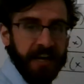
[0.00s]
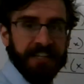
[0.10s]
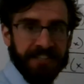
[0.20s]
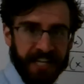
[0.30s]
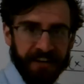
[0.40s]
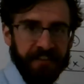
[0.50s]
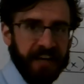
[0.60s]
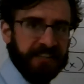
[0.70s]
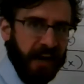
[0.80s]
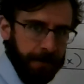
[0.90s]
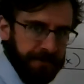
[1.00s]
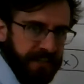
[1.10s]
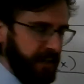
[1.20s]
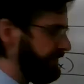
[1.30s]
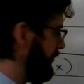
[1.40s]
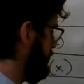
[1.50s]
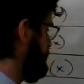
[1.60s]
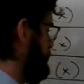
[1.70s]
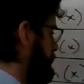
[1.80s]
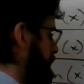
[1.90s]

Secant of x times secant of x.